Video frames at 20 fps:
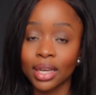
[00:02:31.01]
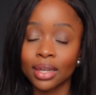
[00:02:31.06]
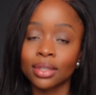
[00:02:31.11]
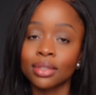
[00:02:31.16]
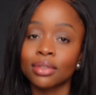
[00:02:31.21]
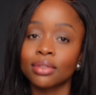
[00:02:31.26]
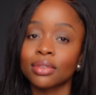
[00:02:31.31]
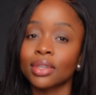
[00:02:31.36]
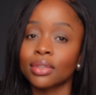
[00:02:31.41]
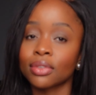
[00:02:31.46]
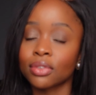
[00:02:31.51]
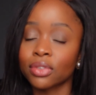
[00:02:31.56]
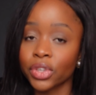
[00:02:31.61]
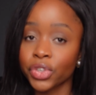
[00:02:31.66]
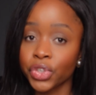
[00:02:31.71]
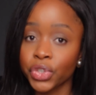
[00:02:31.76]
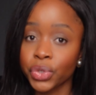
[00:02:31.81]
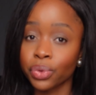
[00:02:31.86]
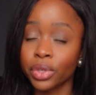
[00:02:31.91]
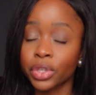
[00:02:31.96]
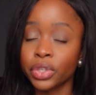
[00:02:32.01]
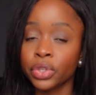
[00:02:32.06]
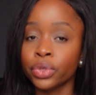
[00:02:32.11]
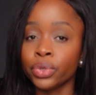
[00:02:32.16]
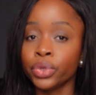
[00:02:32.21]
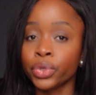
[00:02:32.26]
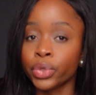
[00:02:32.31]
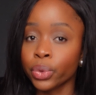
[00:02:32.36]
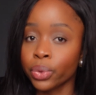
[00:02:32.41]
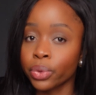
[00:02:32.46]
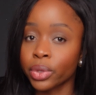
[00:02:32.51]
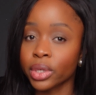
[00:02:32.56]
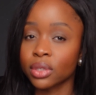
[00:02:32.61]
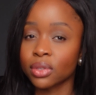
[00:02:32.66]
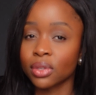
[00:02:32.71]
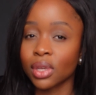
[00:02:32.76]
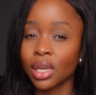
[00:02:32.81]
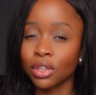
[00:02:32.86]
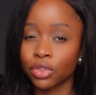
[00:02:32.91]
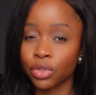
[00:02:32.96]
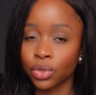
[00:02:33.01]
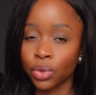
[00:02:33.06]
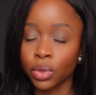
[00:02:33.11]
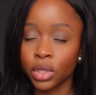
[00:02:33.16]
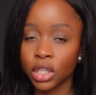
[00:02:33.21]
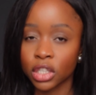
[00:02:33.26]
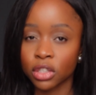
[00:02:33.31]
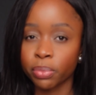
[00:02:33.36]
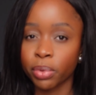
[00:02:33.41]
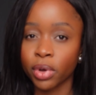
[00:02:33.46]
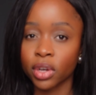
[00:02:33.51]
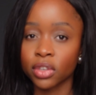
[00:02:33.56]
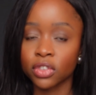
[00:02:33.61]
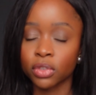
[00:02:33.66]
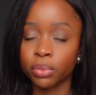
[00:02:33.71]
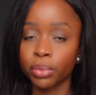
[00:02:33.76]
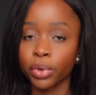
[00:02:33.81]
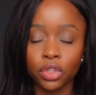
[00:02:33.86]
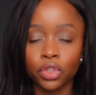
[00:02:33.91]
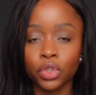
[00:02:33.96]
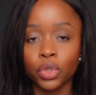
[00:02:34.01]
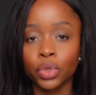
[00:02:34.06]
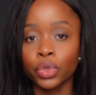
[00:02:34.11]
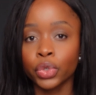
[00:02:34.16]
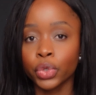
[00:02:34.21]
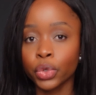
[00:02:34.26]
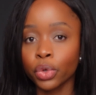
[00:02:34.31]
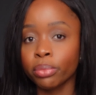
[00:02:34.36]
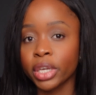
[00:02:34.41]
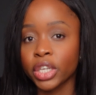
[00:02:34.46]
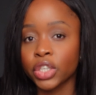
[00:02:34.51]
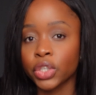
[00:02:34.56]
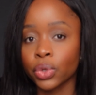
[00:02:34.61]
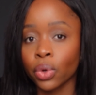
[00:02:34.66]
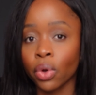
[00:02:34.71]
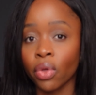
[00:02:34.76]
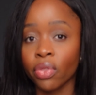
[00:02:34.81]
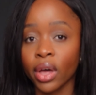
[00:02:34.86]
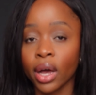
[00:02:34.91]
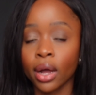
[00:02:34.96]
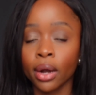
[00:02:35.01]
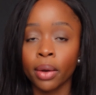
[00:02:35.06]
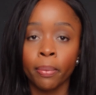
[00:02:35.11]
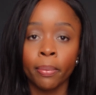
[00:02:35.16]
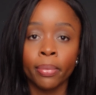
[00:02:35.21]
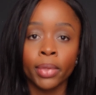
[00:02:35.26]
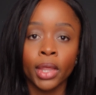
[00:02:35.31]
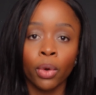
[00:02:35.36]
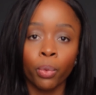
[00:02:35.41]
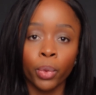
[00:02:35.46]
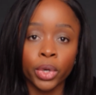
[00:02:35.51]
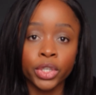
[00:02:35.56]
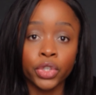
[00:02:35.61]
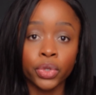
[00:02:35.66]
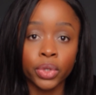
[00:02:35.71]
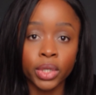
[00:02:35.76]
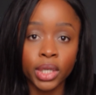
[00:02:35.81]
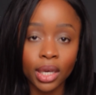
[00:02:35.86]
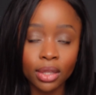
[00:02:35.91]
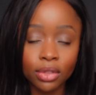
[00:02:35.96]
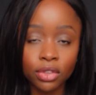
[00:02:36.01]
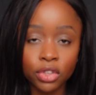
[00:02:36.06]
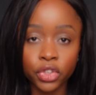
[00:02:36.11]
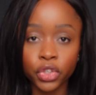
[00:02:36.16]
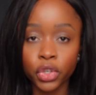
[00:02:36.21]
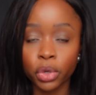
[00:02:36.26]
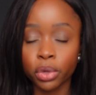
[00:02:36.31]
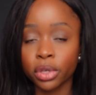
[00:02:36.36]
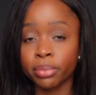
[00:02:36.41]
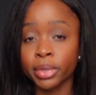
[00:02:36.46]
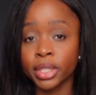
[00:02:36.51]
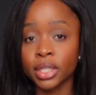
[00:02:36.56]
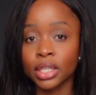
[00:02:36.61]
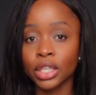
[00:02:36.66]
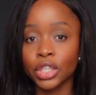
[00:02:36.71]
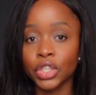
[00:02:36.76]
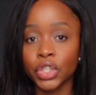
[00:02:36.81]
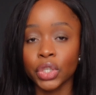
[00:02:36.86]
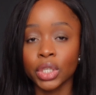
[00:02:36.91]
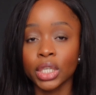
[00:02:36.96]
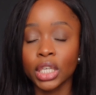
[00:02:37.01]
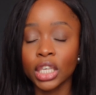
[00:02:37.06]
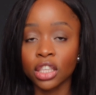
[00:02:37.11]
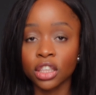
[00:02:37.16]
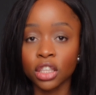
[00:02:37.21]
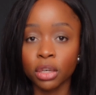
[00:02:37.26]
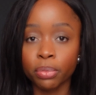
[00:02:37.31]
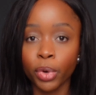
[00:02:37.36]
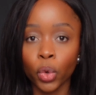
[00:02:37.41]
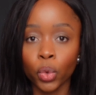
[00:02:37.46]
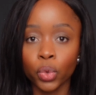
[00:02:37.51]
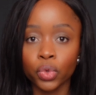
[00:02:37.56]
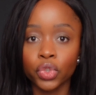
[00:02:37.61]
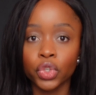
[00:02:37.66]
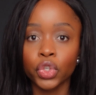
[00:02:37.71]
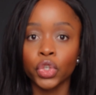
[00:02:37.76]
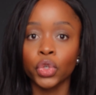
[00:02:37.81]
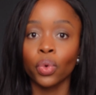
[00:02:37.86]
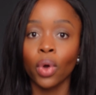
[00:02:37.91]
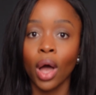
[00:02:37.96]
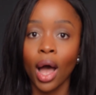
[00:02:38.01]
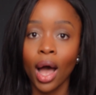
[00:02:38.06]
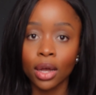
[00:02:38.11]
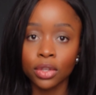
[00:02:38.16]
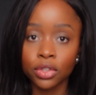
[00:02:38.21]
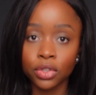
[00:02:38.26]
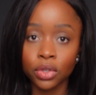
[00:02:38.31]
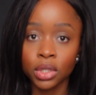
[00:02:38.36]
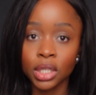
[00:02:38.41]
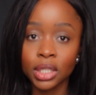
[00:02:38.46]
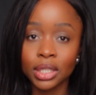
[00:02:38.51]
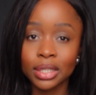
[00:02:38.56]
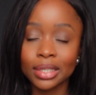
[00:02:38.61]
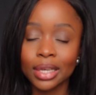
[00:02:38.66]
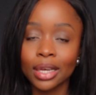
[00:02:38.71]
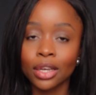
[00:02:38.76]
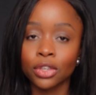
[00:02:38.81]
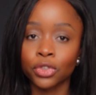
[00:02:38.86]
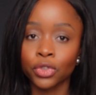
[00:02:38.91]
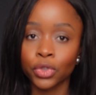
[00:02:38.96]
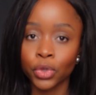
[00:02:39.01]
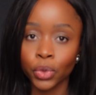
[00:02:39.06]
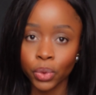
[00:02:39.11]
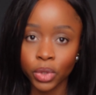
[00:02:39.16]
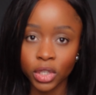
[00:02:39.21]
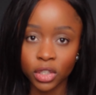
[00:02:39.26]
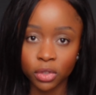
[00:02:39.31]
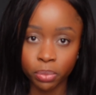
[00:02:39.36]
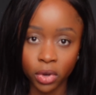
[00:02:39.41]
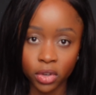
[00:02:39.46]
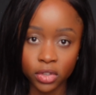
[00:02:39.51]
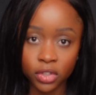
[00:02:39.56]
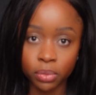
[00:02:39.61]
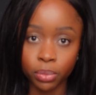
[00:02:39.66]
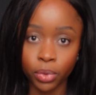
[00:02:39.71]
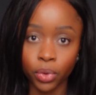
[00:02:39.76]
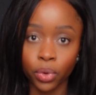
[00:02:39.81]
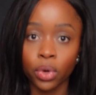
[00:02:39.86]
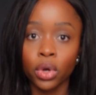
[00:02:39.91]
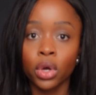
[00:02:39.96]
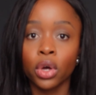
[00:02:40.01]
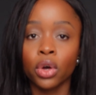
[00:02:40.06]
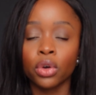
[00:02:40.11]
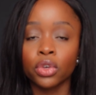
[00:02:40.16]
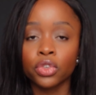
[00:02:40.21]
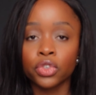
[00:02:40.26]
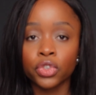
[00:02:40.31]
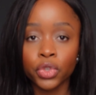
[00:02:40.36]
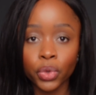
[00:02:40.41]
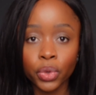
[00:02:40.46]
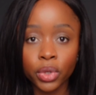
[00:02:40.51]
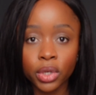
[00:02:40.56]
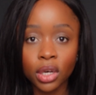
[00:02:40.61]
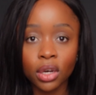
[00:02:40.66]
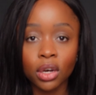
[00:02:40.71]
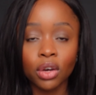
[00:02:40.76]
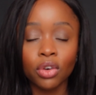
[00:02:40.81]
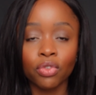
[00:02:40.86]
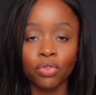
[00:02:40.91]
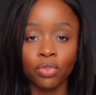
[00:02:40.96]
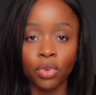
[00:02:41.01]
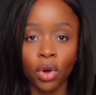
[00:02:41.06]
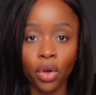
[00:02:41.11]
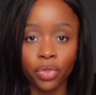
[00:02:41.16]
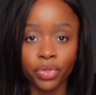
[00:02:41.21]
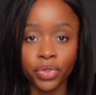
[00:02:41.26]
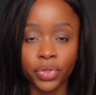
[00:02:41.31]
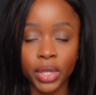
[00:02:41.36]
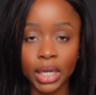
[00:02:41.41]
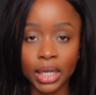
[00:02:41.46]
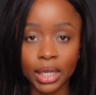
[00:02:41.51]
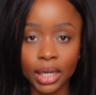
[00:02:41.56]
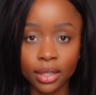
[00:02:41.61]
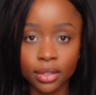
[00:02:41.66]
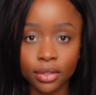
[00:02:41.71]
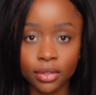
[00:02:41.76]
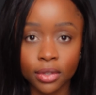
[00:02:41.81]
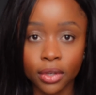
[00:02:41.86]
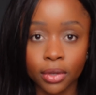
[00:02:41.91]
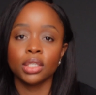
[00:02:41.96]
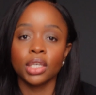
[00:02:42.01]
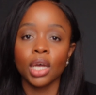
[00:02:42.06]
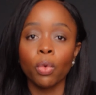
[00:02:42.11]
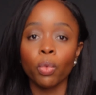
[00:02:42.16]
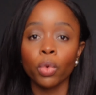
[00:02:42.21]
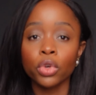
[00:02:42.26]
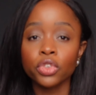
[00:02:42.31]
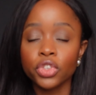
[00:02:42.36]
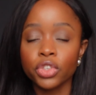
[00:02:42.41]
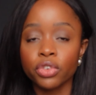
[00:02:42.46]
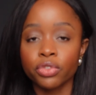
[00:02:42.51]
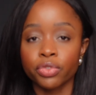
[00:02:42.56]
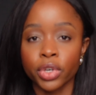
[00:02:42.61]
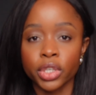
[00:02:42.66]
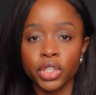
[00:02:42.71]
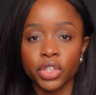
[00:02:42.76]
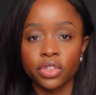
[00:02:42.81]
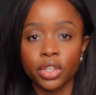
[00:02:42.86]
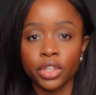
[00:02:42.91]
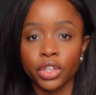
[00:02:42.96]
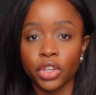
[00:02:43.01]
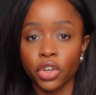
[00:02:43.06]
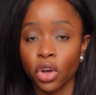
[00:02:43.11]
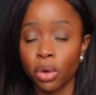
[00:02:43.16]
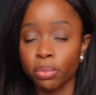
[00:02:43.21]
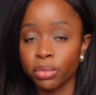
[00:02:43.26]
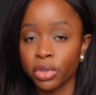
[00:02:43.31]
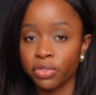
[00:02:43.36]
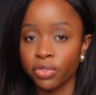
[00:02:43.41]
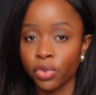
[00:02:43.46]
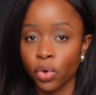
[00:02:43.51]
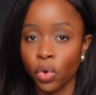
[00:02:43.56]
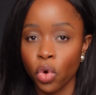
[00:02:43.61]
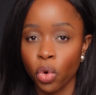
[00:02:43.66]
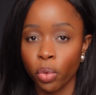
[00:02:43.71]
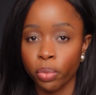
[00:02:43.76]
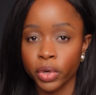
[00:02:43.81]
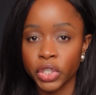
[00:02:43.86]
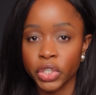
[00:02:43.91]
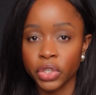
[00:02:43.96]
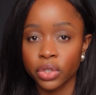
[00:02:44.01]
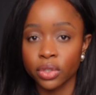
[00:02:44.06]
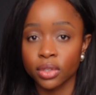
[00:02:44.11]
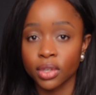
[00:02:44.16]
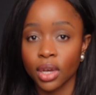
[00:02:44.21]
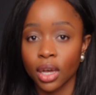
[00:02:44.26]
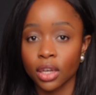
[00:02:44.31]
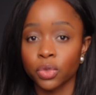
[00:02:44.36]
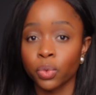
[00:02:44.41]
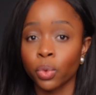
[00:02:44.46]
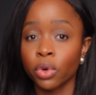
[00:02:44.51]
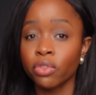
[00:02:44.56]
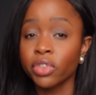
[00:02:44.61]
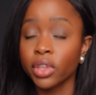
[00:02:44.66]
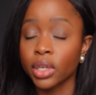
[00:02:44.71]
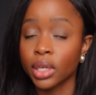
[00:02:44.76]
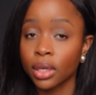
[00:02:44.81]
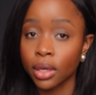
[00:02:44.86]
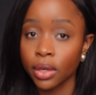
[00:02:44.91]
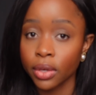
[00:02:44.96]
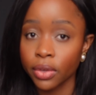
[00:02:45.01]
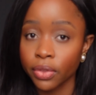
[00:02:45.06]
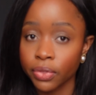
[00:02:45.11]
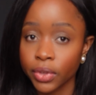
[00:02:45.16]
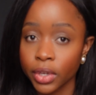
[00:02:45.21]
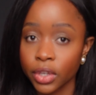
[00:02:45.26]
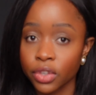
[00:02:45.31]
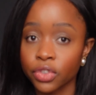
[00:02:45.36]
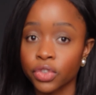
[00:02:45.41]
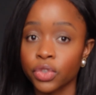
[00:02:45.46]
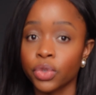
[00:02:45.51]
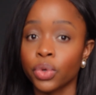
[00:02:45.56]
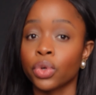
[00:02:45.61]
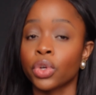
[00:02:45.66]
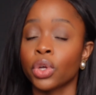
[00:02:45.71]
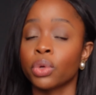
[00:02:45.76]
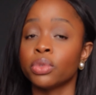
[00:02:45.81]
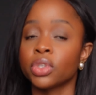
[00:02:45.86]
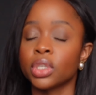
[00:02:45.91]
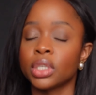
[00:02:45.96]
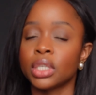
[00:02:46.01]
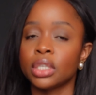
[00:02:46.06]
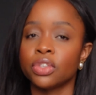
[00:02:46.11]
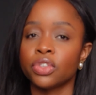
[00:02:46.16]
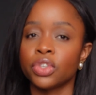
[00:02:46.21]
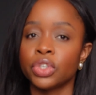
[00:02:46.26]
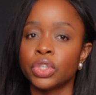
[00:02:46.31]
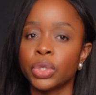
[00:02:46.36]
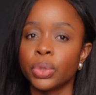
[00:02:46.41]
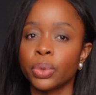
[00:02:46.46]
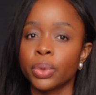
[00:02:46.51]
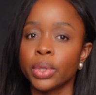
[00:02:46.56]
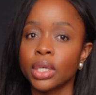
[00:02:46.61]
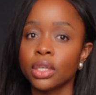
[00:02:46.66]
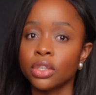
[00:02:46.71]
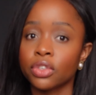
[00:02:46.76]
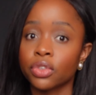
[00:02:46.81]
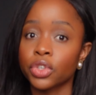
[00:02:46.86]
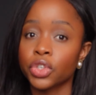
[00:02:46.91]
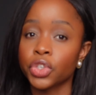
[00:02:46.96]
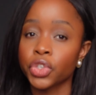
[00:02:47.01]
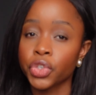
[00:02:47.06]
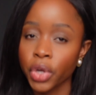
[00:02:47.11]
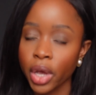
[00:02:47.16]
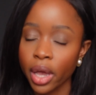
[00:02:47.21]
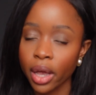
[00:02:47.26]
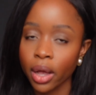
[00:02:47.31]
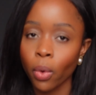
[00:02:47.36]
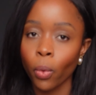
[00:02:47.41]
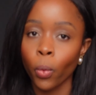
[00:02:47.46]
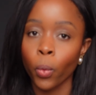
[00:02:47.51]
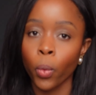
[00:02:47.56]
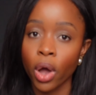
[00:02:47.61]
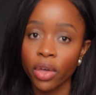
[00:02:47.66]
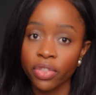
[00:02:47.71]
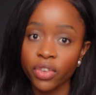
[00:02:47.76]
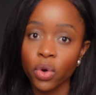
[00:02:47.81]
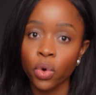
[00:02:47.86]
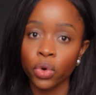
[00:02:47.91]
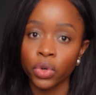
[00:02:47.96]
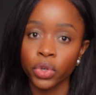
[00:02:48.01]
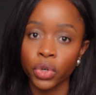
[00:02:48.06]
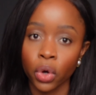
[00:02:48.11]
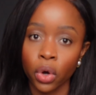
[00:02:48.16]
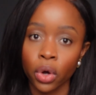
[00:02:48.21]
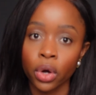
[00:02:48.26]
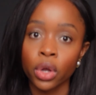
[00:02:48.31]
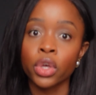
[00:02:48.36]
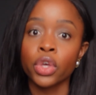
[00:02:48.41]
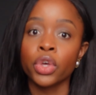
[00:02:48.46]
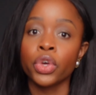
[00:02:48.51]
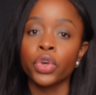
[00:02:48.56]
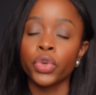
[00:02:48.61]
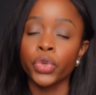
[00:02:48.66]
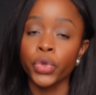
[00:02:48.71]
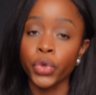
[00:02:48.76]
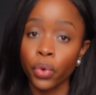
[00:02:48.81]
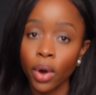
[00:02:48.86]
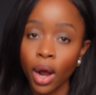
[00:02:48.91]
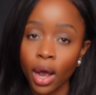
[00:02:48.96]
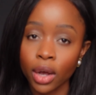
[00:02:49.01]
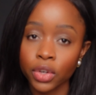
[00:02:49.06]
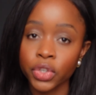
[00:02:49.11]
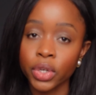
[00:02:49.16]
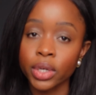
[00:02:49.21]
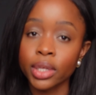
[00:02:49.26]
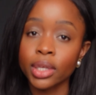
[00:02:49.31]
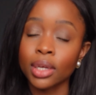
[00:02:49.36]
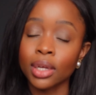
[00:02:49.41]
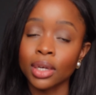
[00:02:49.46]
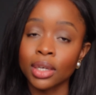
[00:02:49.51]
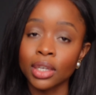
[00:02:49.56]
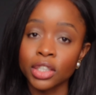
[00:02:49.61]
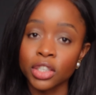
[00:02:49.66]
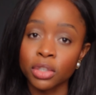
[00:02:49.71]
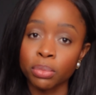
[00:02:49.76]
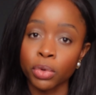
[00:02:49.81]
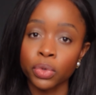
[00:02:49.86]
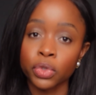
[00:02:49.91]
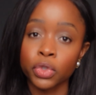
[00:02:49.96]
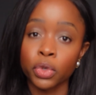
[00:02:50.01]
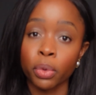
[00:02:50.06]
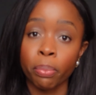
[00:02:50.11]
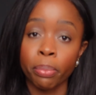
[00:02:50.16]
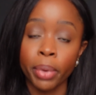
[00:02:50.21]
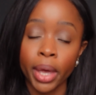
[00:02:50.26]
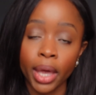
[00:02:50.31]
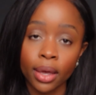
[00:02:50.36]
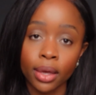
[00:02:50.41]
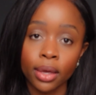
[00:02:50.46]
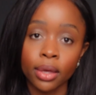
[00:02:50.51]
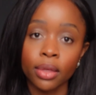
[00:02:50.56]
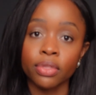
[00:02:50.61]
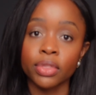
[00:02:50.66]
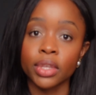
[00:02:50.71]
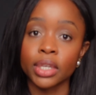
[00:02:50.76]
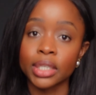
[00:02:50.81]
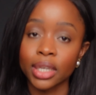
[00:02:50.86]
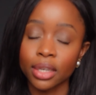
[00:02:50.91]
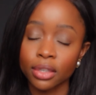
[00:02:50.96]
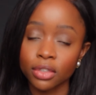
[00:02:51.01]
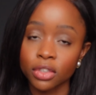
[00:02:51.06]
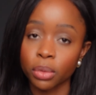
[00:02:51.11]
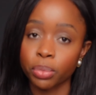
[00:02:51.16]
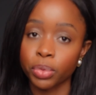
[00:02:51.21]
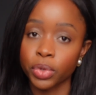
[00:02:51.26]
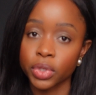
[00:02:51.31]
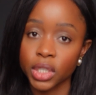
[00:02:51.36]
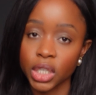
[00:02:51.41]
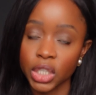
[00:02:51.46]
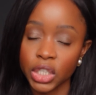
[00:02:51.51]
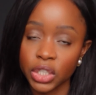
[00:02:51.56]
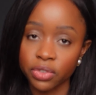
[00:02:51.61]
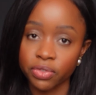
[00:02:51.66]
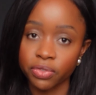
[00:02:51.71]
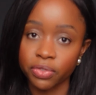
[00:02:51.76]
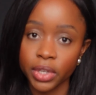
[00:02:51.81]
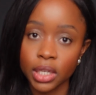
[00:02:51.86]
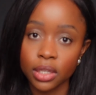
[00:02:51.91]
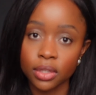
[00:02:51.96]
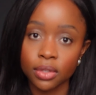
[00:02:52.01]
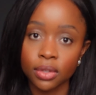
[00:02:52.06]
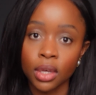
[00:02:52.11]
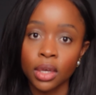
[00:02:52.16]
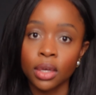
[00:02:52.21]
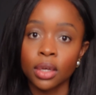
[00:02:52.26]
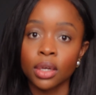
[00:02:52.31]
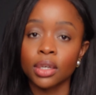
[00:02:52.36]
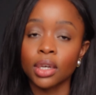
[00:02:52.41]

And it's essential that you do this as soon as possible. So do make sure that when you get this documentation in the post, you act on it as soon as possible, sooner rather than later. Now, once you've registered your company for corporation tax, one of the key things you're going to need to do is to check whether or not you're actually eligible to pay the data protection fees.